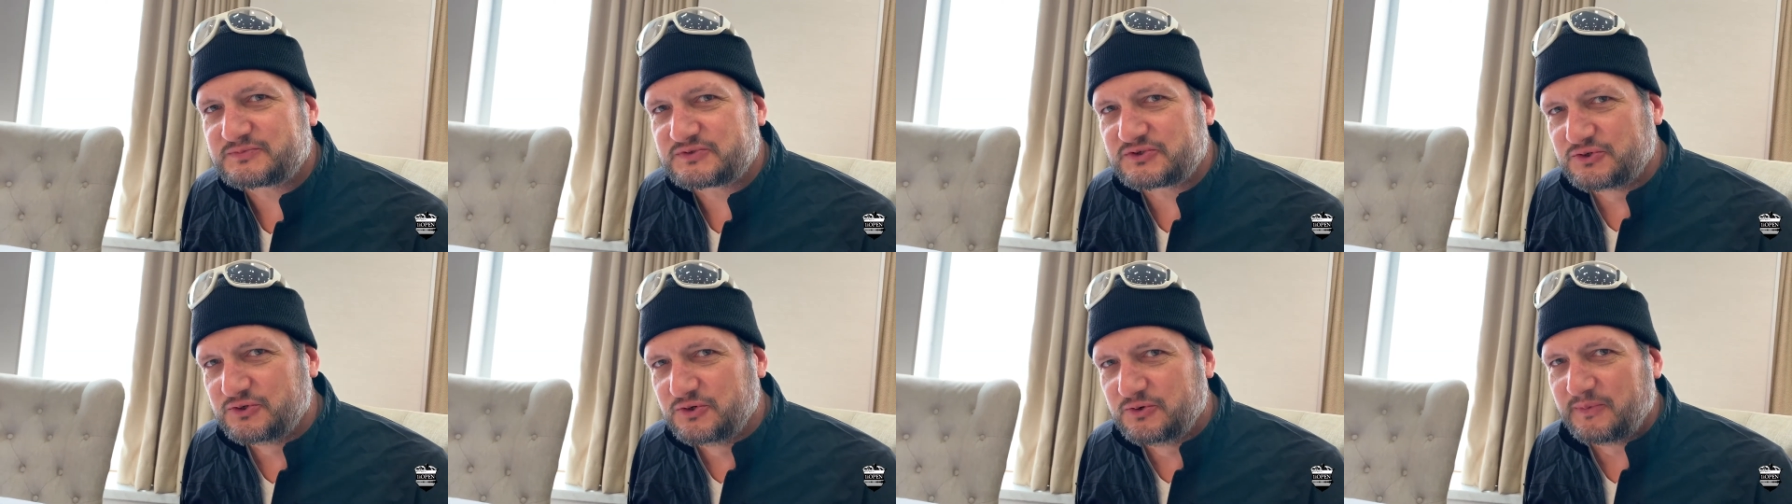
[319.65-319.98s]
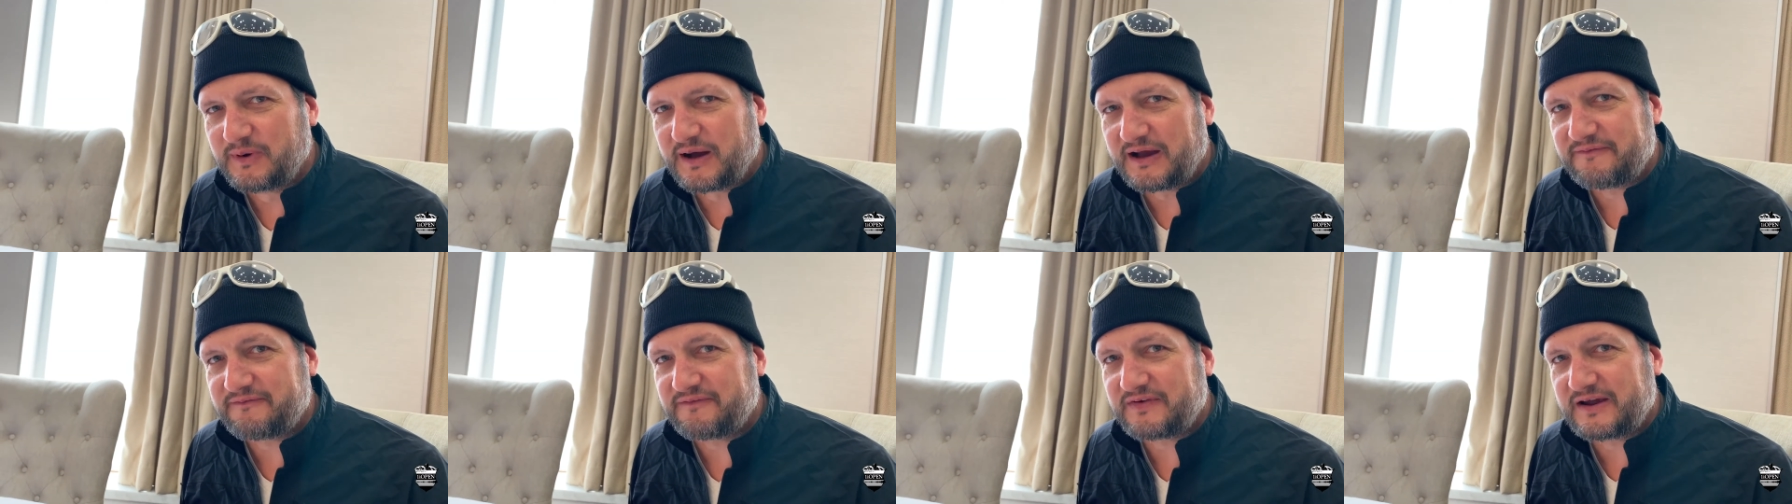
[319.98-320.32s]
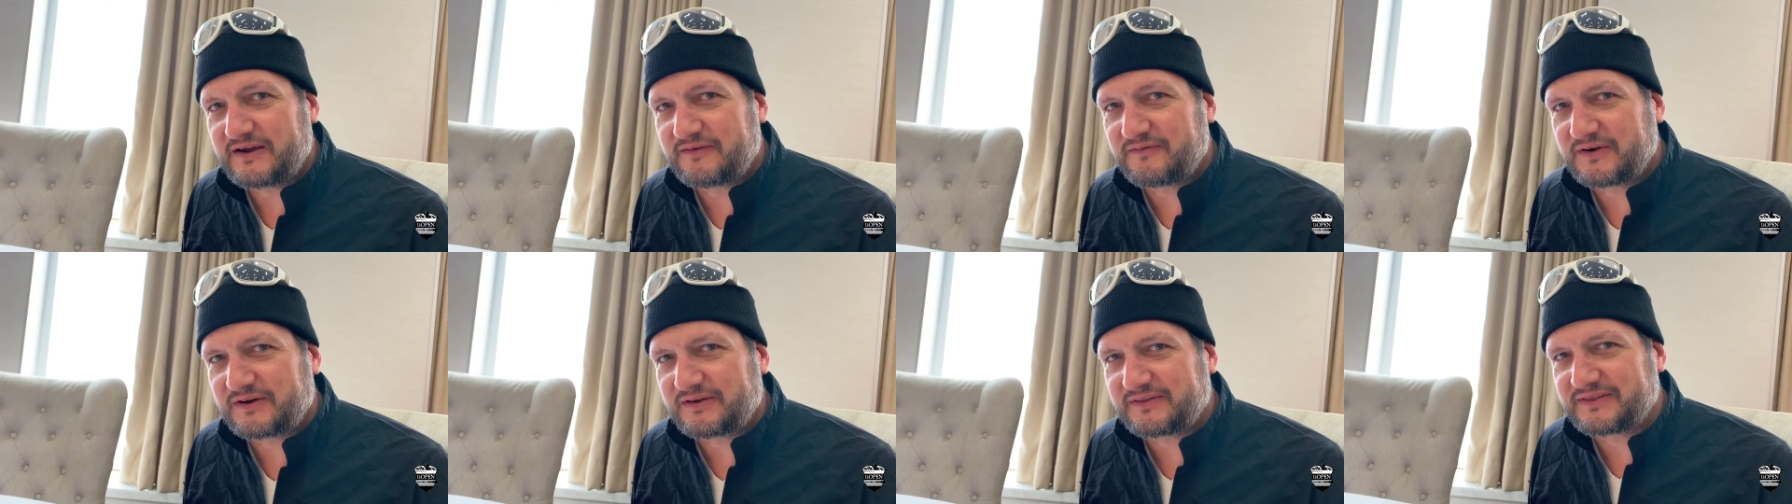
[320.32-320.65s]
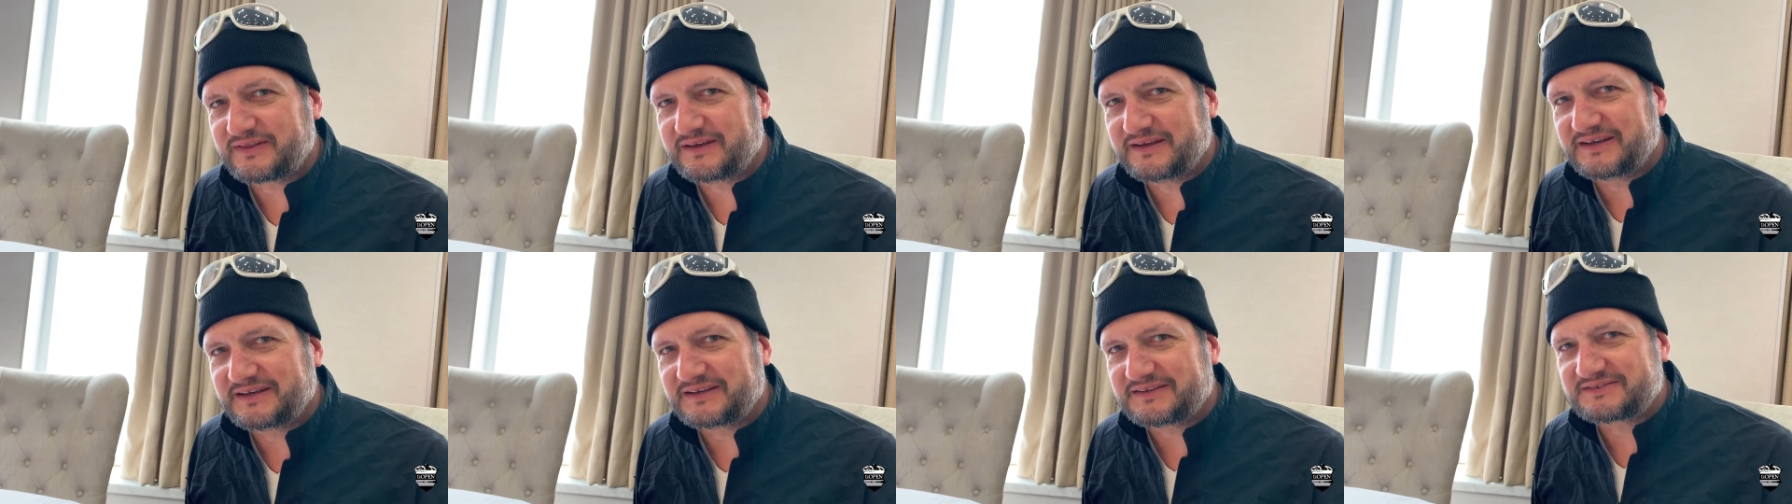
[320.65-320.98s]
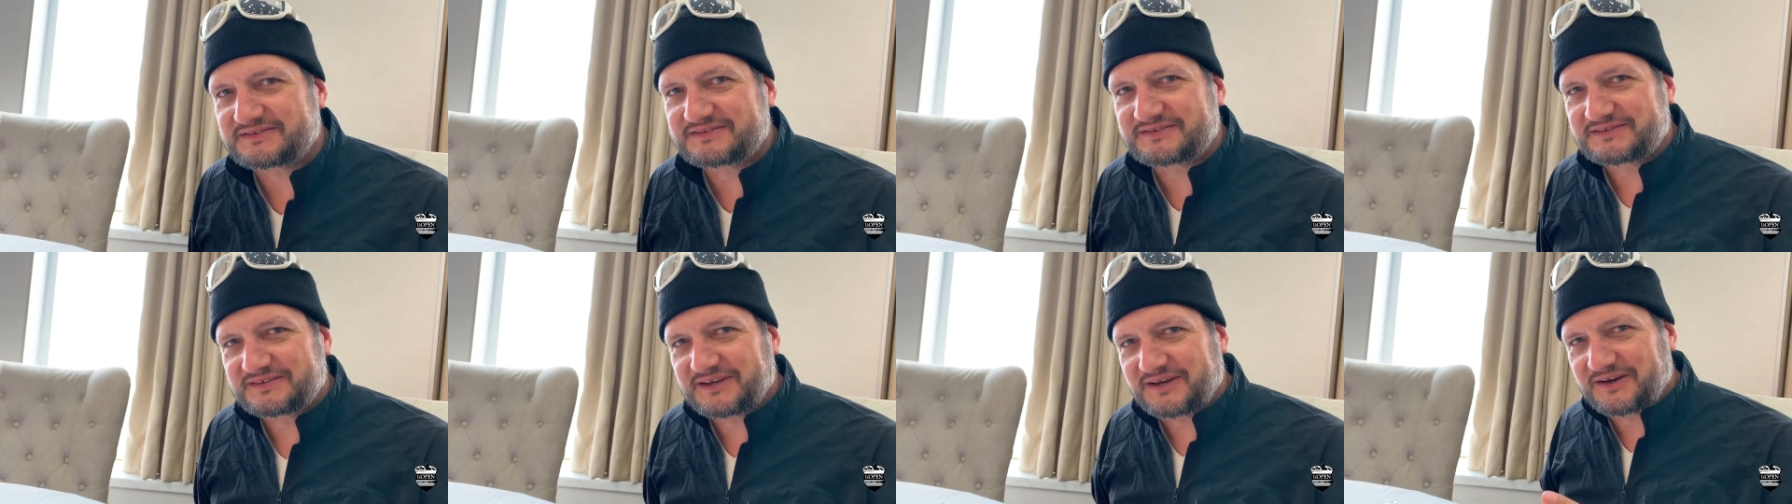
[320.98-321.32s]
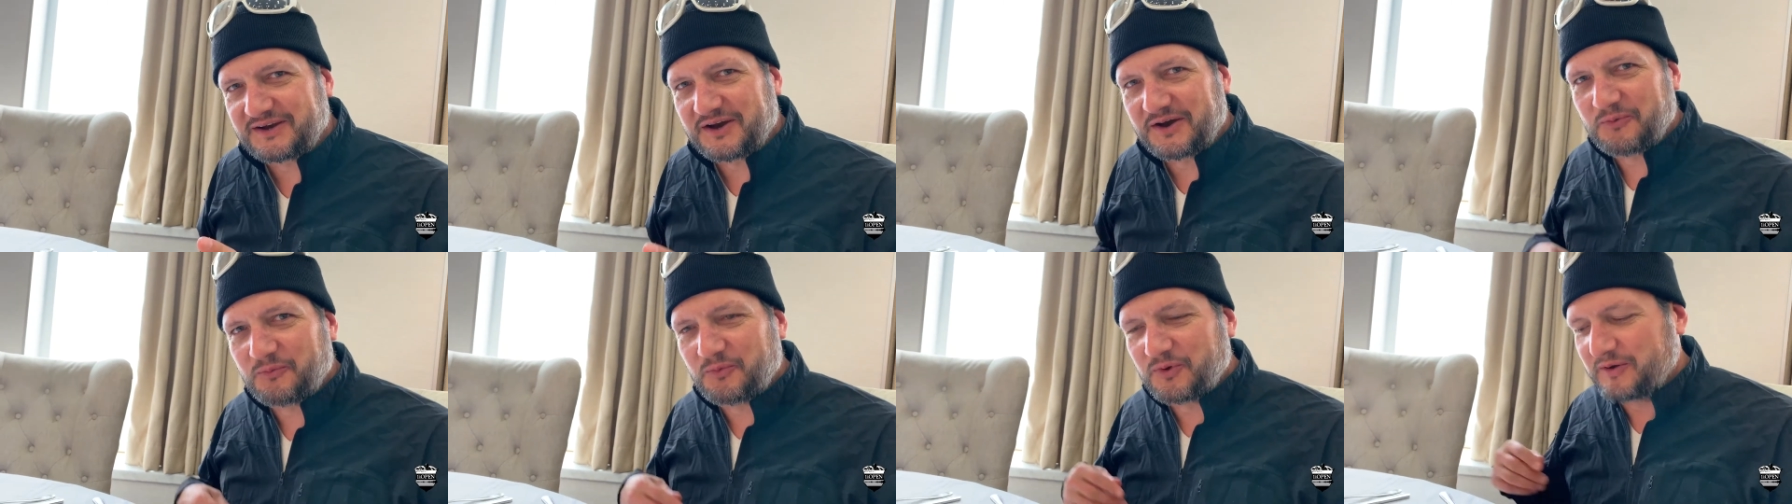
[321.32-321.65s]
two of my favorite things
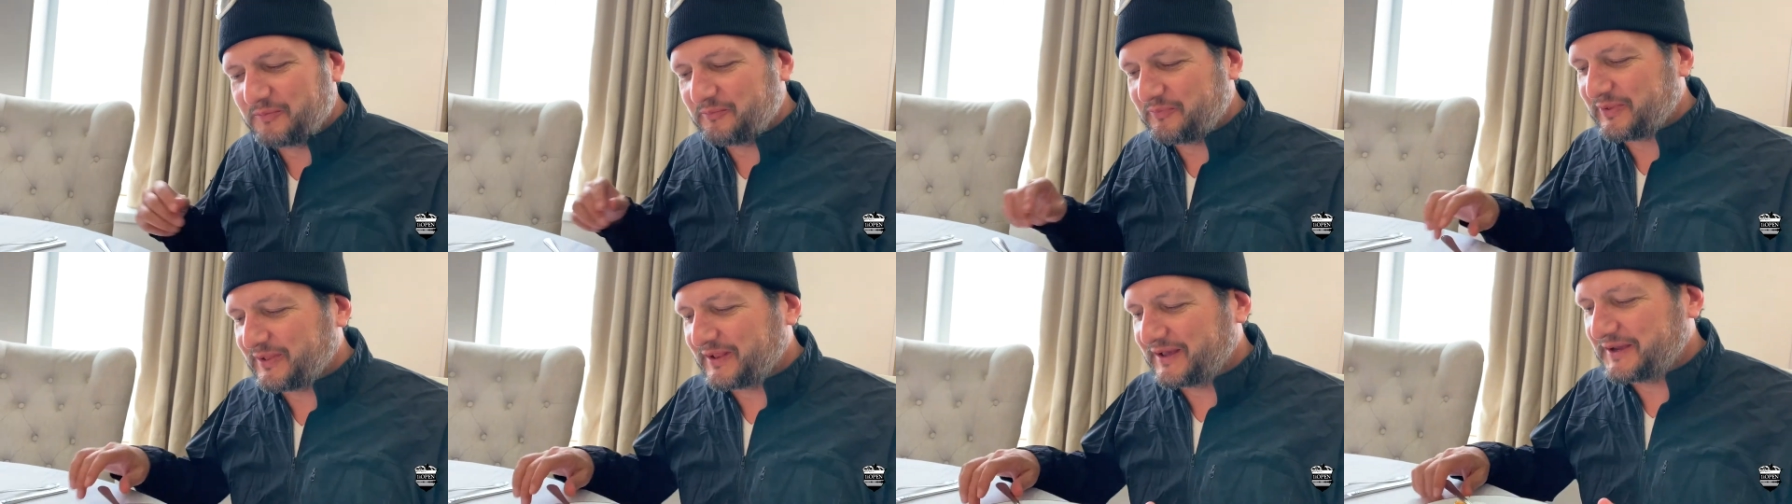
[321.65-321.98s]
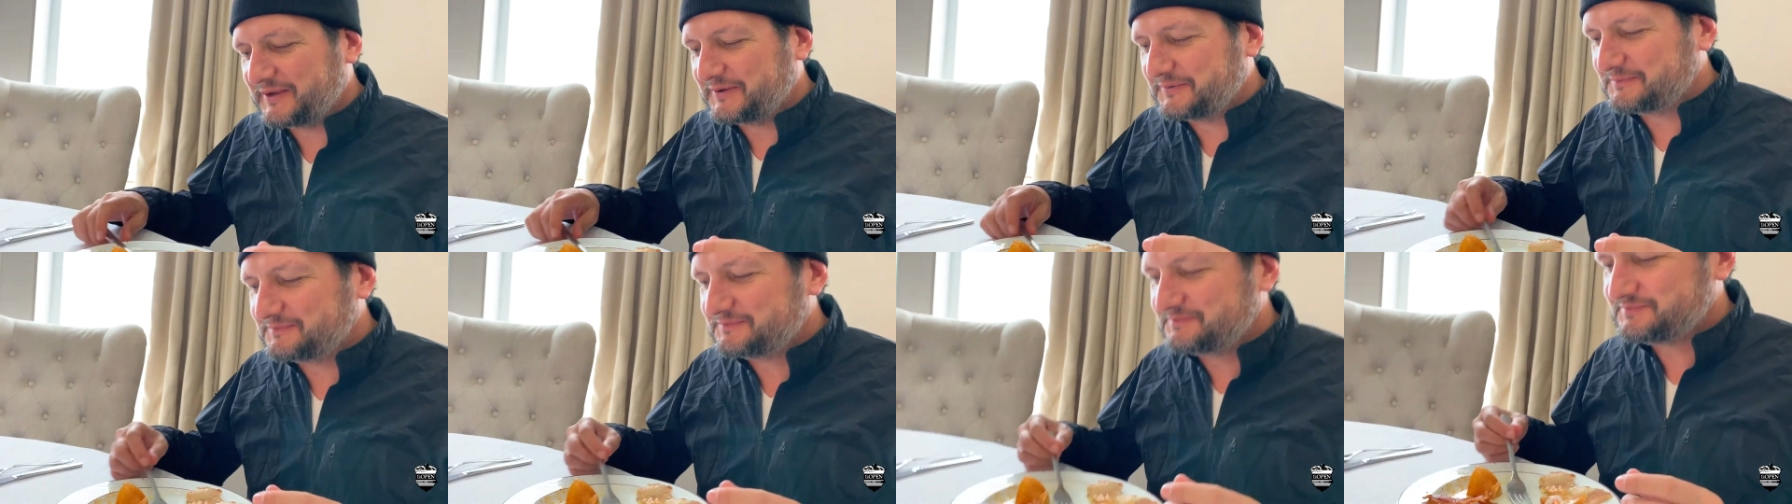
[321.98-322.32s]
on one plate.